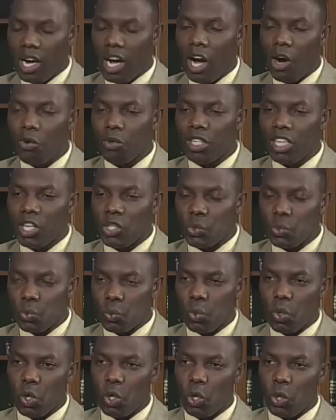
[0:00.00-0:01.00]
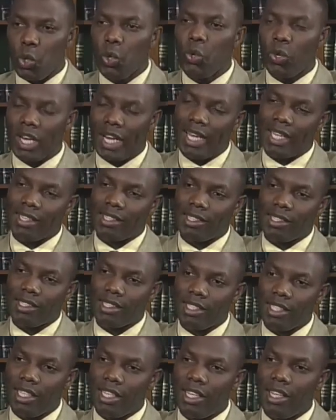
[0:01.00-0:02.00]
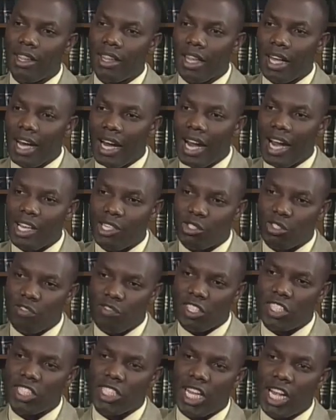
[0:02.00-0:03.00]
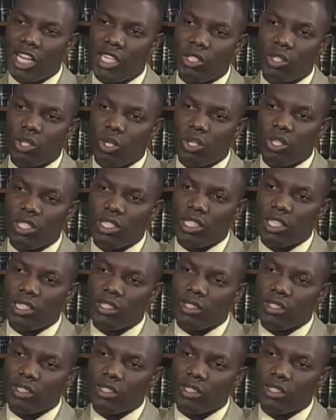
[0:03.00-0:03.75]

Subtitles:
How does war look like in the eyes of a child soldier?